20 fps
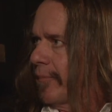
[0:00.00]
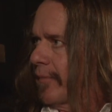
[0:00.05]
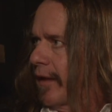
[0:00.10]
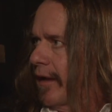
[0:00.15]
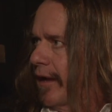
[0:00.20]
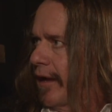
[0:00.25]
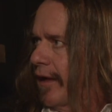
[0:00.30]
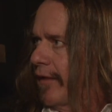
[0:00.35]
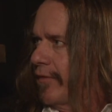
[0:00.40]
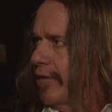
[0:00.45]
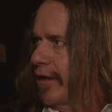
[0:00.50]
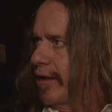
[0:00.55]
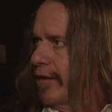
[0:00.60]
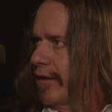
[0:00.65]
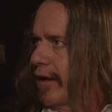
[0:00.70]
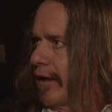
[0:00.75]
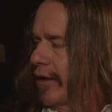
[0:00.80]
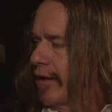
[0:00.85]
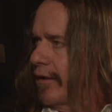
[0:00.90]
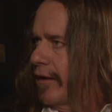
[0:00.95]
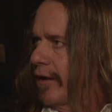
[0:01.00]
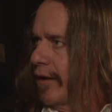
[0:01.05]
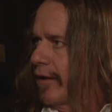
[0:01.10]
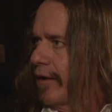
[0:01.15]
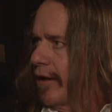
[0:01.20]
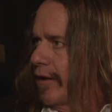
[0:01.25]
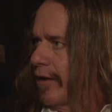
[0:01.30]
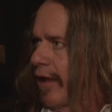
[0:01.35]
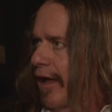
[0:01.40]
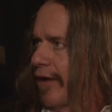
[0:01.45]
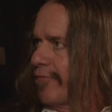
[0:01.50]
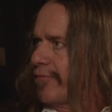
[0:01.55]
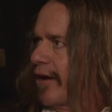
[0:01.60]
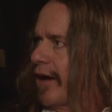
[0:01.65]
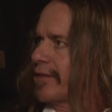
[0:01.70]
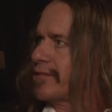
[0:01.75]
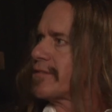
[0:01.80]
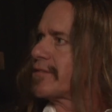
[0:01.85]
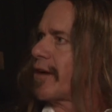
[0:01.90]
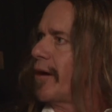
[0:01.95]
And that a lot of
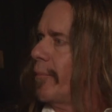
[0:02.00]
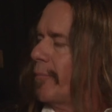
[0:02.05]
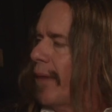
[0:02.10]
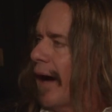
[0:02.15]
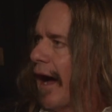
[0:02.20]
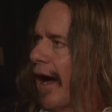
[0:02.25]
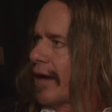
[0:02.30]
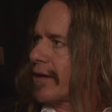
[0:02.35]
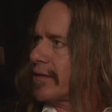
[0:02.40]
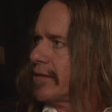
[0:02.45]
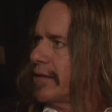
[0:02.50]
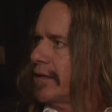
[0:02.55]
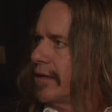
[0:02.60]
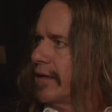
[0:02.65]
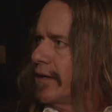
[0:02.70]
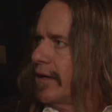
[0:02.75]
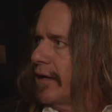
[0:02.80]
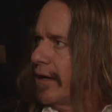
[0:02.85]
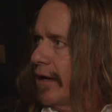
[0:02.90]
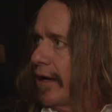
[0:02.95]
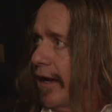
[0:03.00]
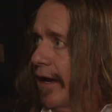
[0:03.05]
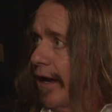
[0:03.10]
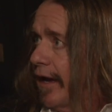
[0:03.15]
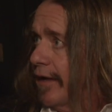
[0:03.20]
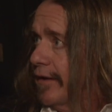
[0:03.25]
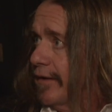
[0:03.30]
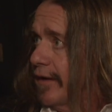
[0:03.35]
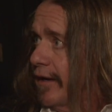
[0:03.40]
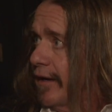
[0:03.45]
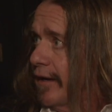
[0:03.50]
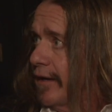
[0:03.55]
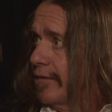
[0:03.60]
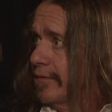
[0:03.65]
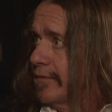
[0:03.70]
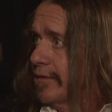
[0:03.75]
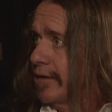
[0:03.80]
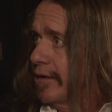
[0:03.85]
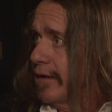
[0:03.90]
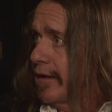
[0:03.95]
vets come back and
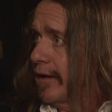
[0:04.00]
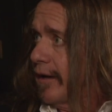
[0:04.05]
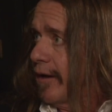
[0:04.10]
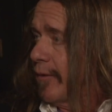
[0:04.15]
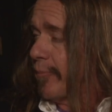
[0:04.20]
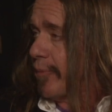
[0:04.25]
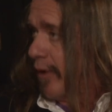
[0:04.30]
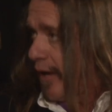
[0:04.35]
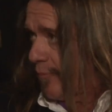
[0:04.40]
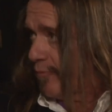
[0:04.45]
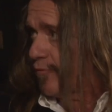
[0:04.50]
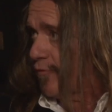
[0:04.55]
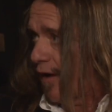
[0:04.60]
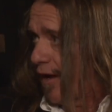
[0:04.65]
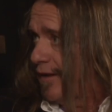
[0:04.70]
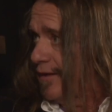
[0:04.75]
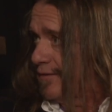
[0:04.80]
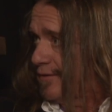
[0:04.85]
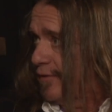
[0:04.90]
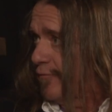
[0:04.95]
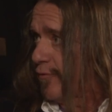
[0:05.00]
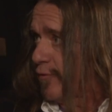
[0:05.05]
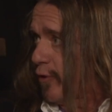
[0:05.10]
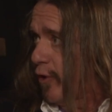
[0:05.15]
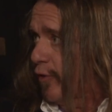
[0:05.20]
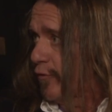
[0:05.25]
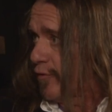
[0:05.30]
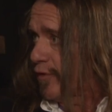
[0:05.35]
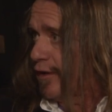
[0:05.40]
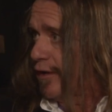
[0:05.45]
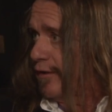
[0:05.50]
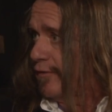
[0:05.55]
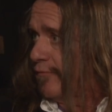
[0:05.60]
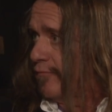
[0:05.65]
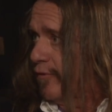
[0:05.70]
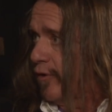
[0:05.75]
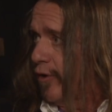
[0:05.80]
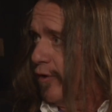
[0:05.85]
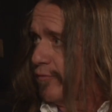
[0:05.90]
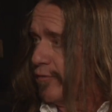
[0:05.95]
perhaps find it difficult to get
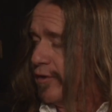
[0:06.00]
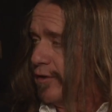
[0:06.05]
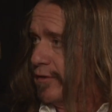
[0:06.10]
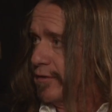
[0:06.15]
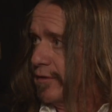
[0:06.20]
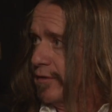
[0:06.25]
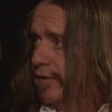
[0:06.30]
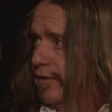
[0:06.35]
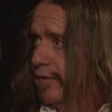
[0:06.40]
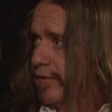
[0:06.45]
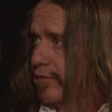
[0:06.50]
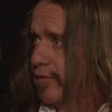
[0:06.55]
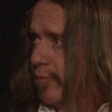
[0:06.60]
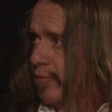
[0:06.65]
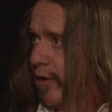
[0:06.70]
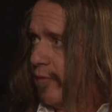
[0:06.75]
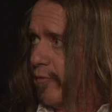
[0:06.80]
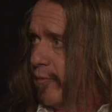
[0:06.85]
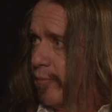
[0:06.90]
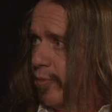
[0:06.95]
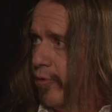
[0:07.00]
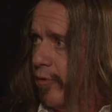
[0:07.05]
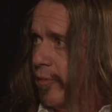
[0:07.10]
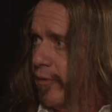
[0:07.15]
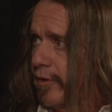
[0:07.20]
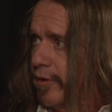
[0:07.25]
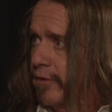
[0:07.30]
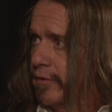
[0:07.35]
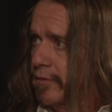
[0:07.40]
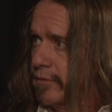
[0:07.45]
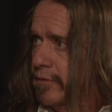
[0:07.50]
involved in some type of employment. Huh?